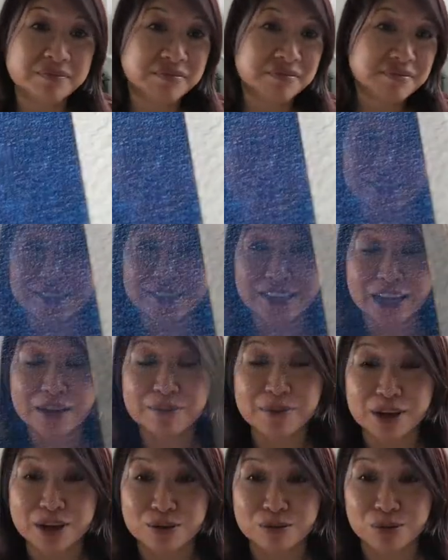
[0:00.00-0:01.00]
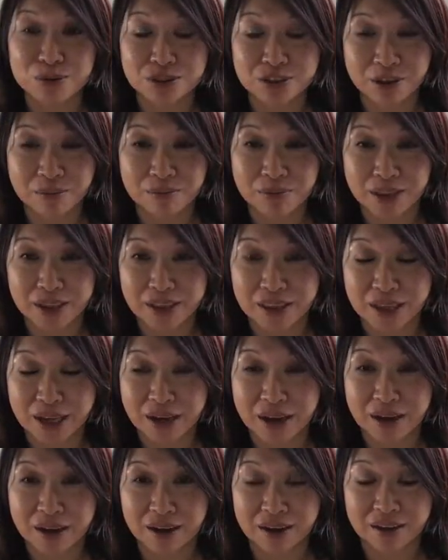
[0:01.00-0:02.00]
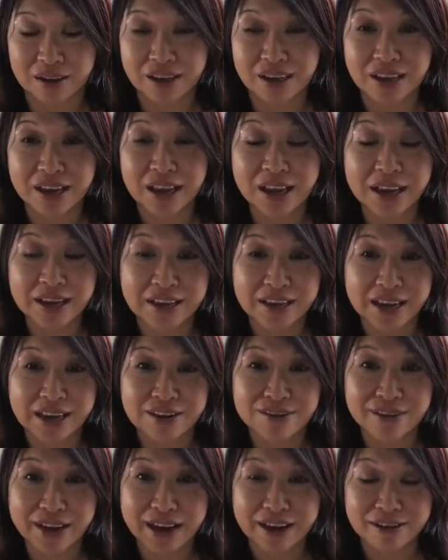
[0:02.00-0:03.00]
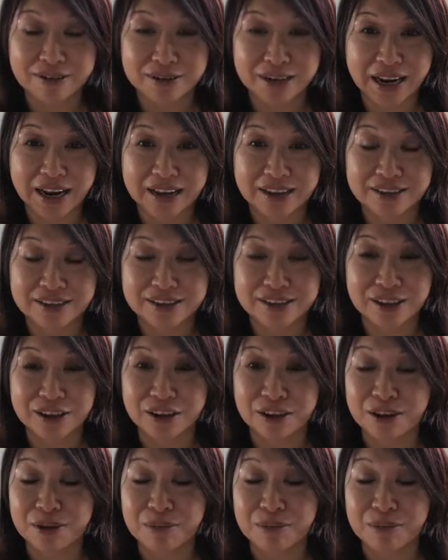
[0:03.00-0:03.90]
This demo was something that I gave out as a